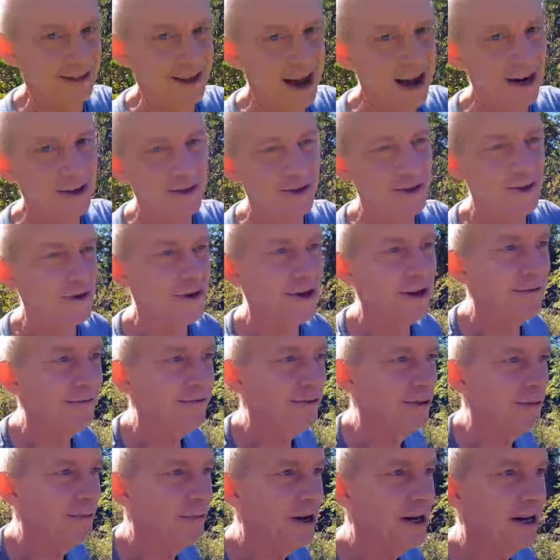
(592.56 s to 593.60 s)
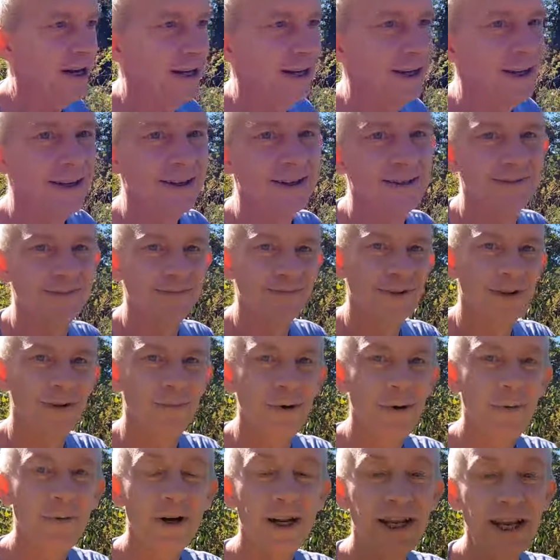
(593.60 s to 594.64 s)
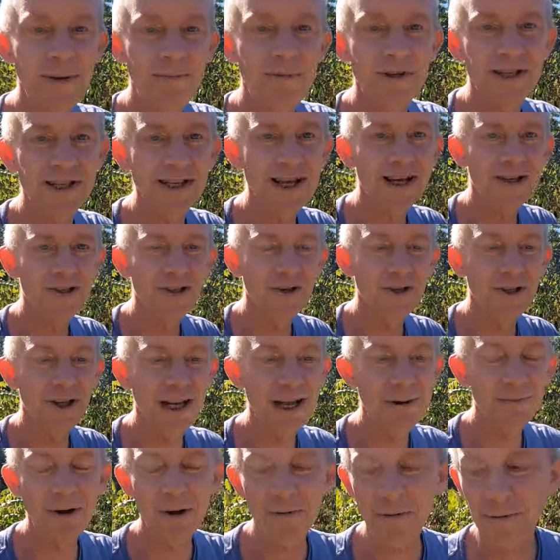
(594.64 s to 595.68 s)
Doctors are in it for the money. We want to keep you sick so you keep